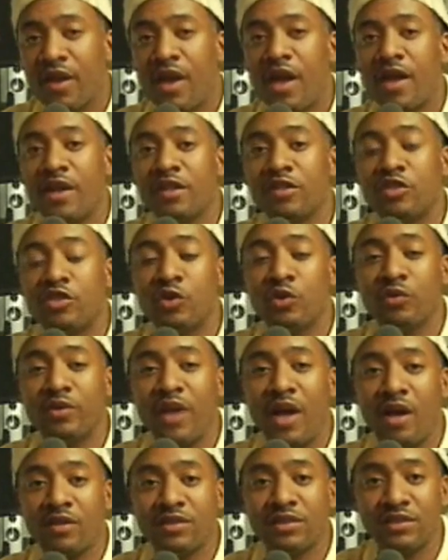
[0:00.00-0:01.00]
and in
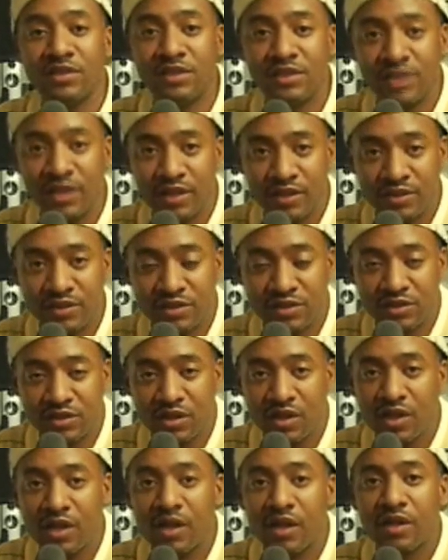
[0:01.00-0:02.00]

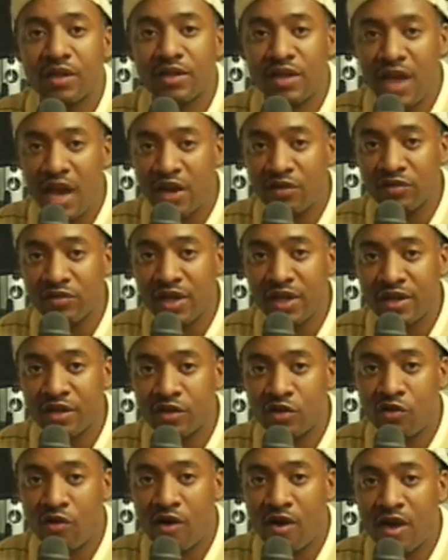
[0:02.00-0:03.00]
2006,
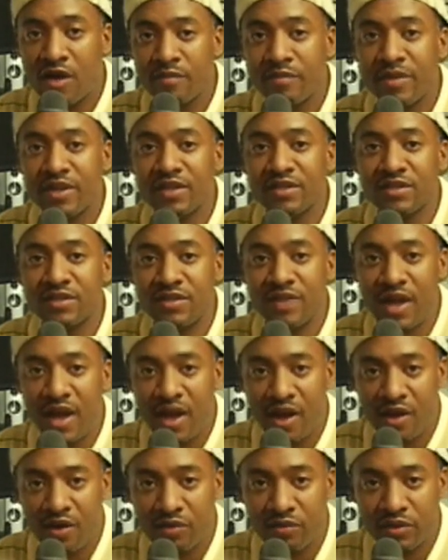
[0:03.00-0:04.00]
gang-related crime is
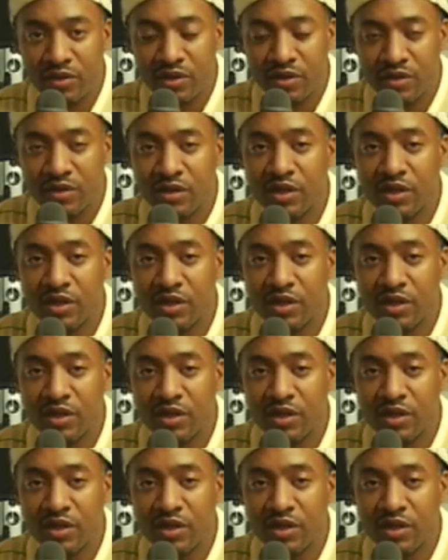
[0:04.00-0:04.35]
down.